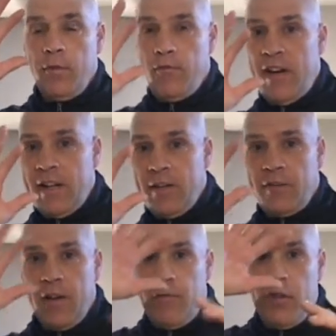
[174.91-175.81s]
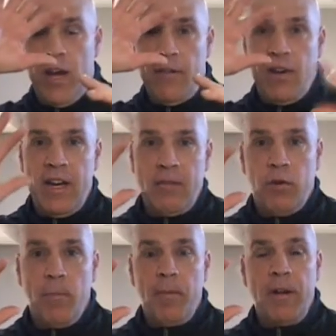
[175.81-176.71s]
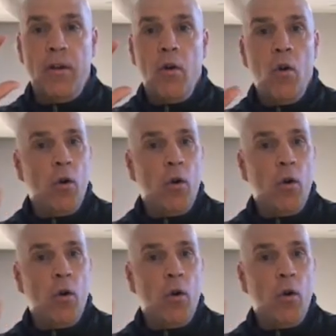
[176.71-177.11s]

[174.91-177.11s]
defending yourself, you have your hands open,